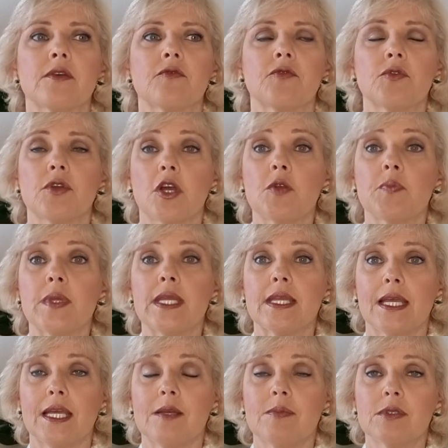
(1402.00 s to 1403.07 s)
for not being
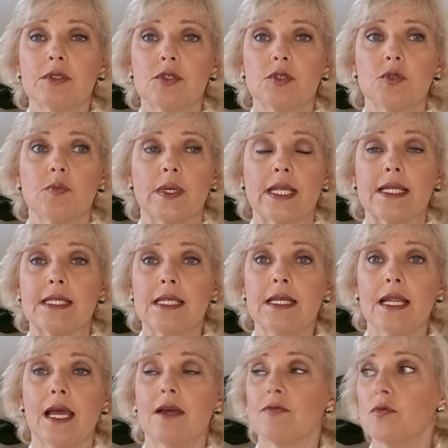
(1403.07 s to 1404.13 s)
able to, but I
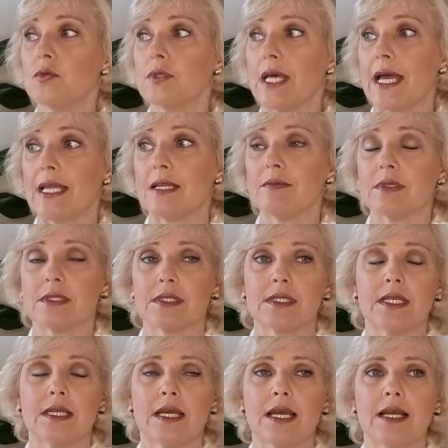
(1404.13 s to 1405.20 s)
didn't have all the animals
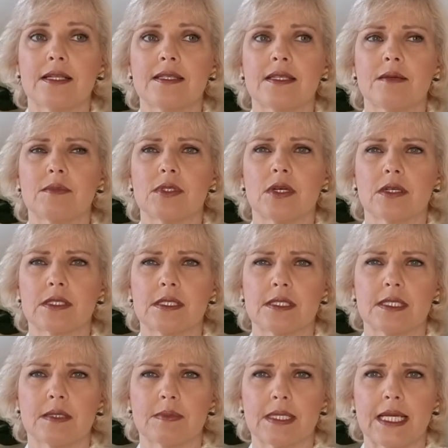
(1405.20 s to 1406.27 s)
then. I had some dogs and
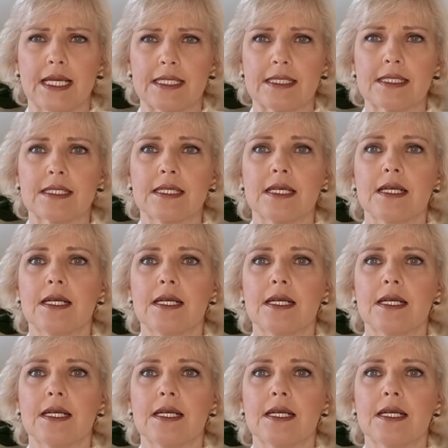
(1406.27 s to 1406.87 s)
some cats.